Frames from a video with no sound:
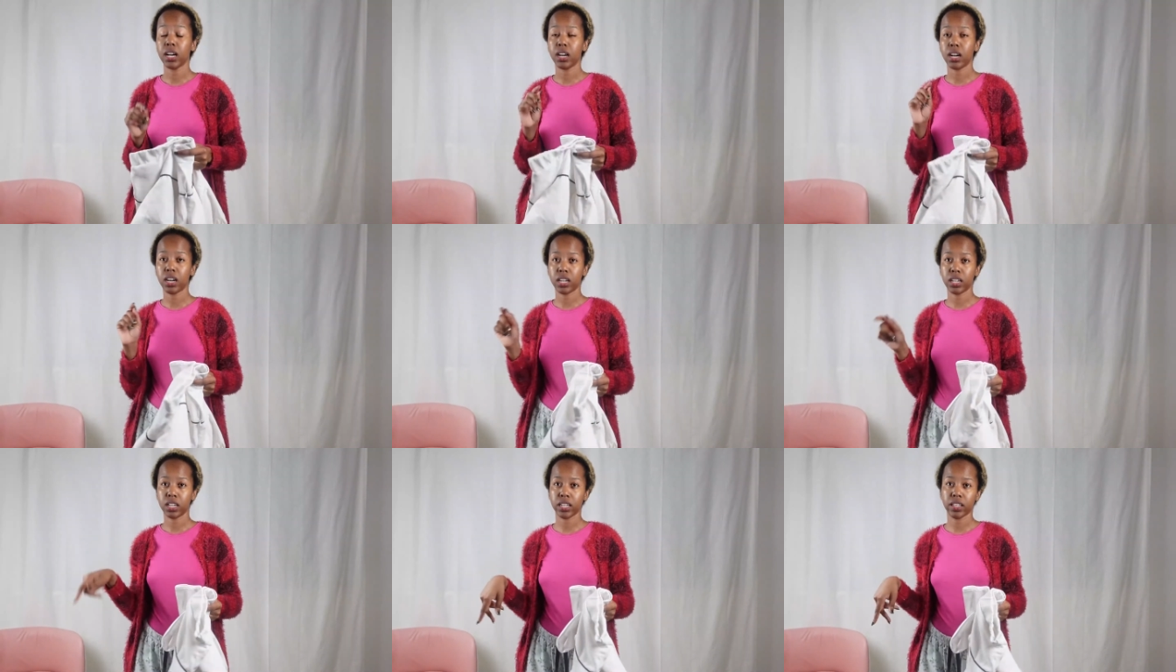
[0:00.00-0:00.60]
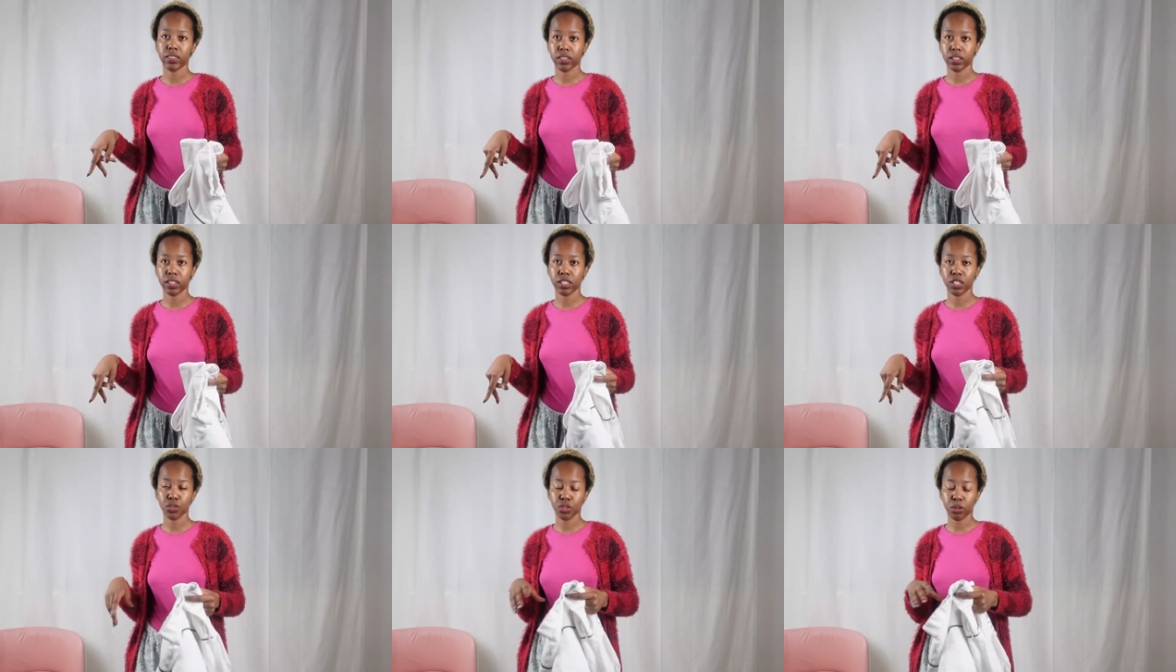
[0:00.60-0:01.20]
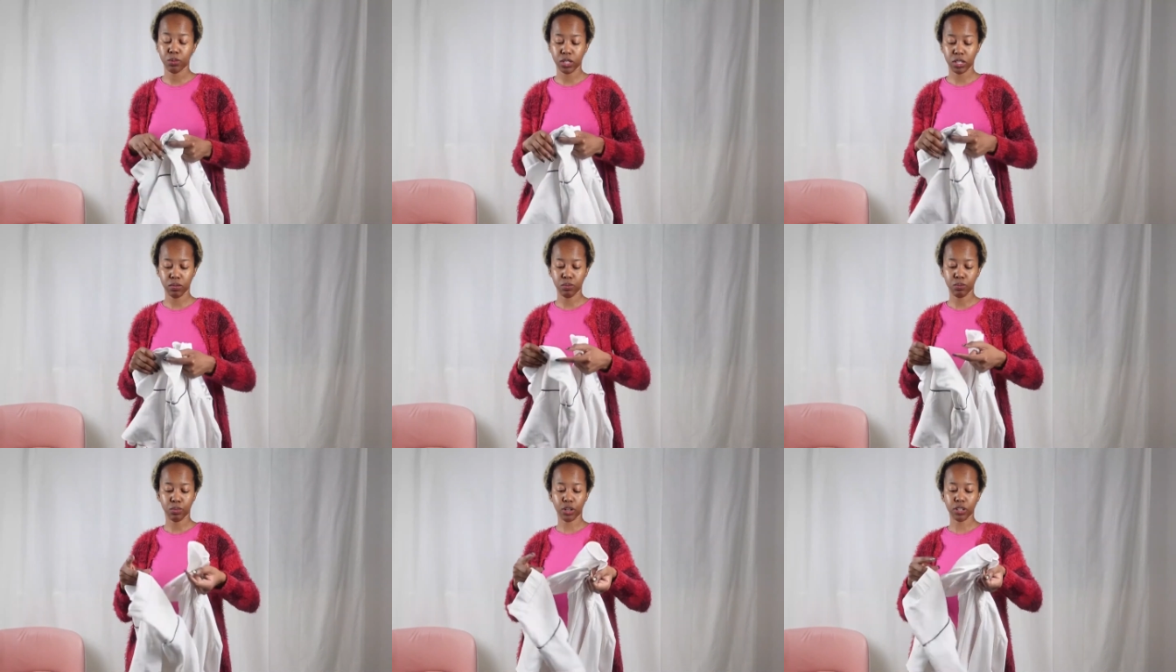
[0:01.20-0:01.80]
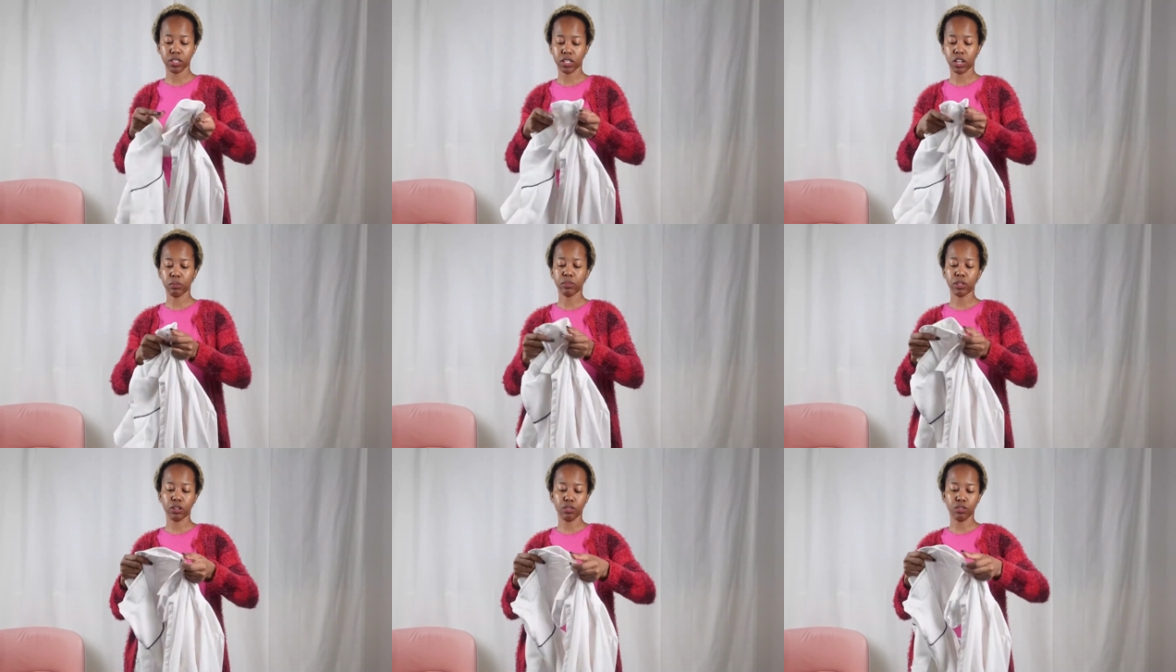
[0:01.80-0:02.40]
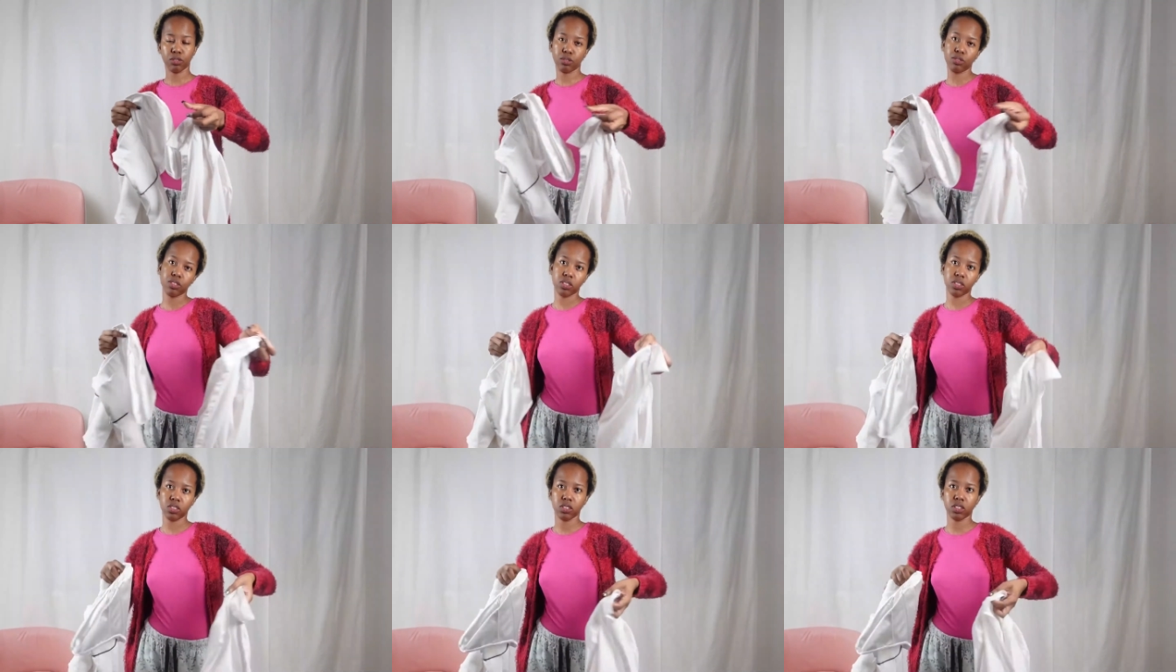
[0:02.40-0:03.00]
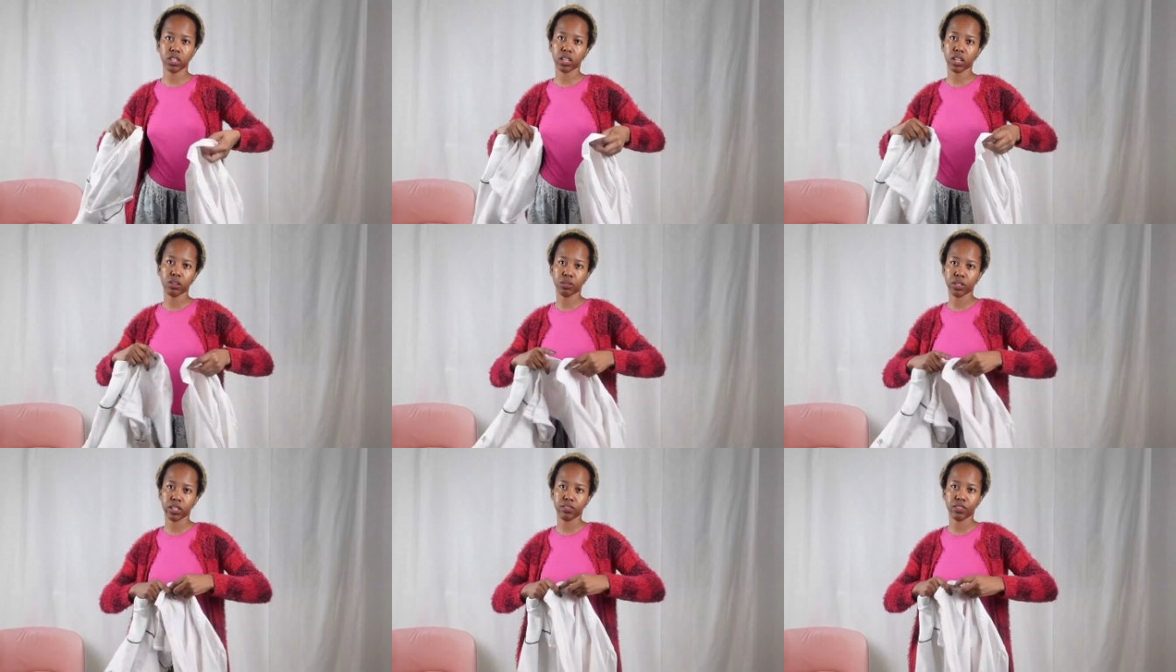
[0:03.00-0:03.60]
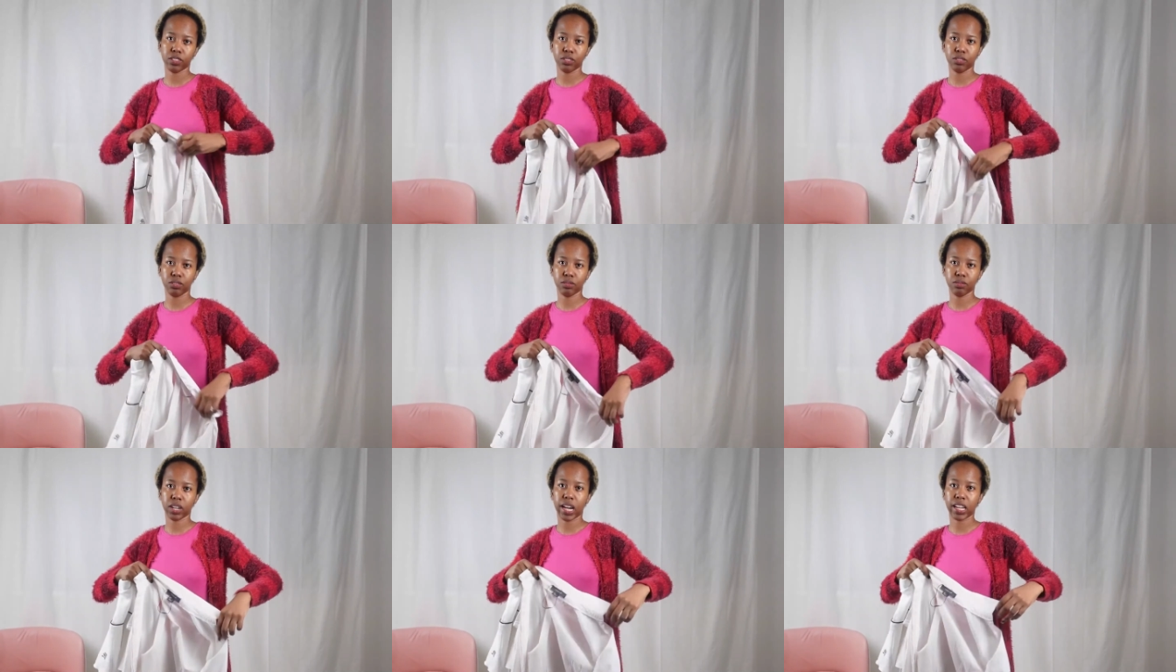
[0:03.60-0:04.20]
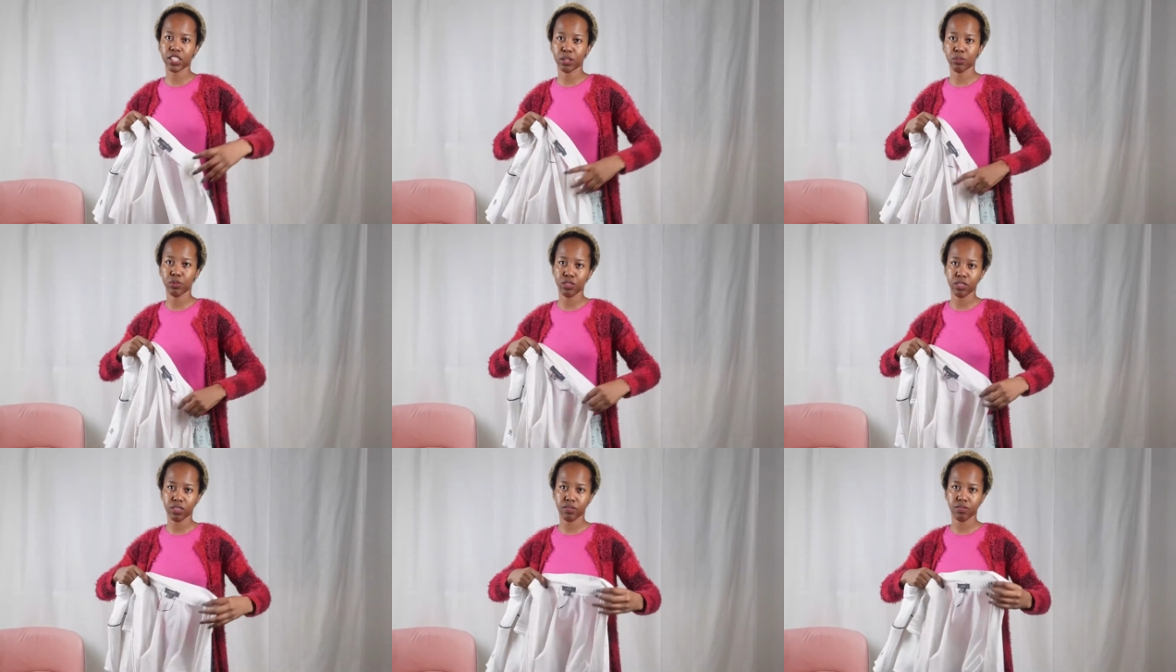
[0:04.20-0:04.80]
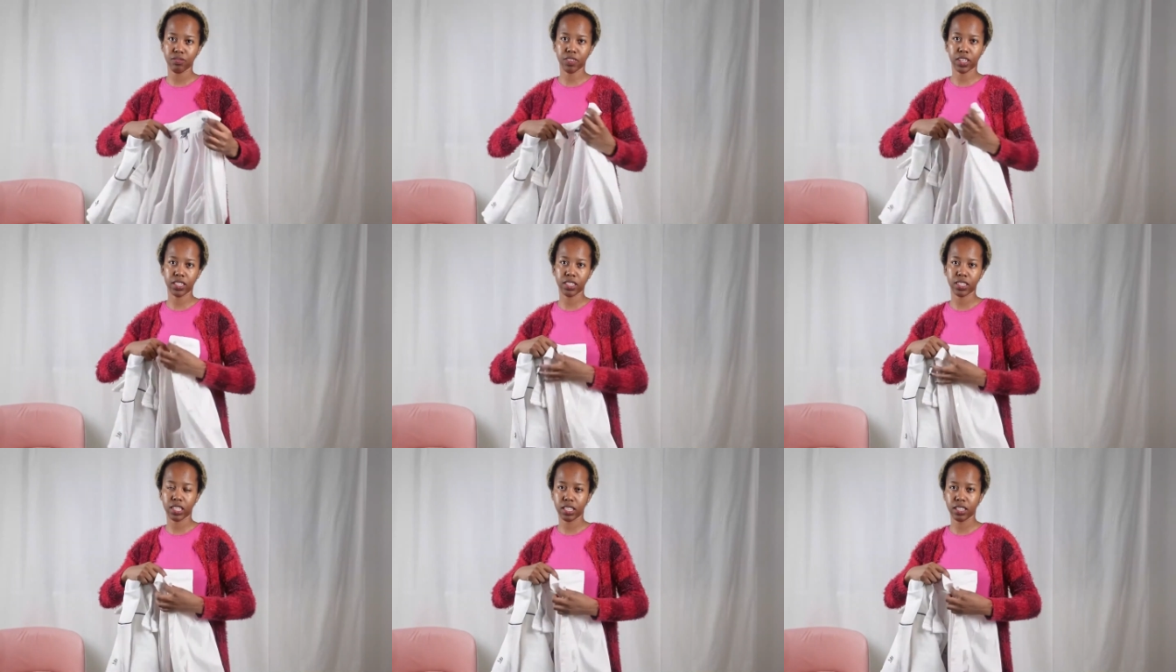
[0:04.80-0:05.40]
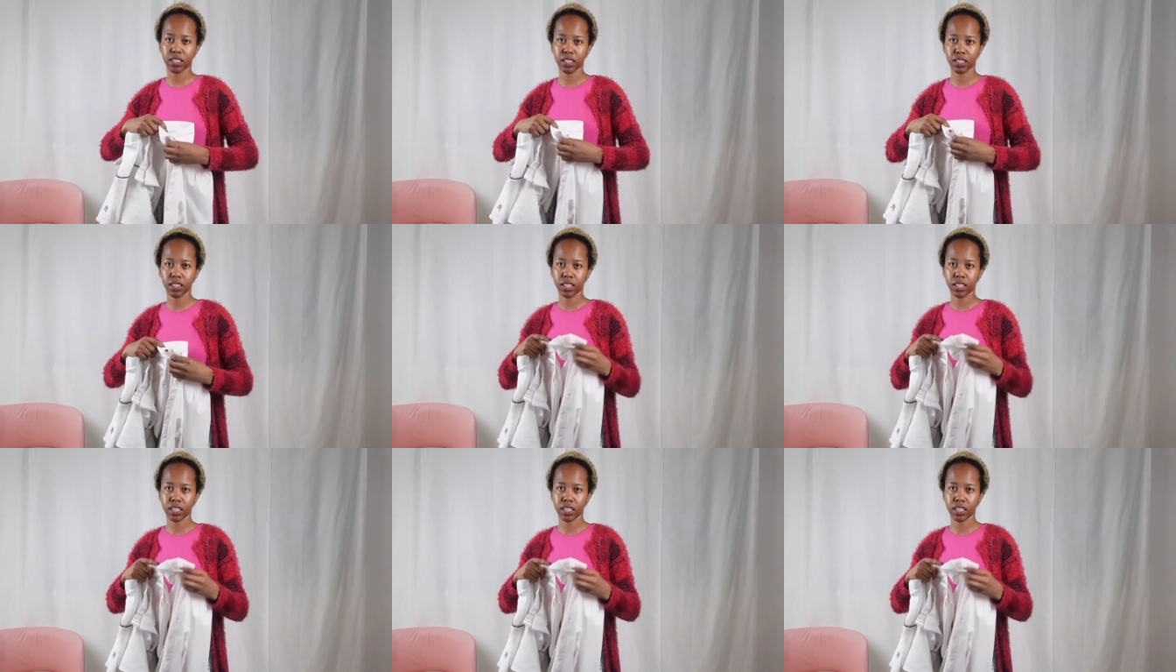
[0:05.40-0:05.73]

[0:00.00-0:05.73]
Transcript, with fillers: uh, in the description box down below. So just check out whatever you item is fancy.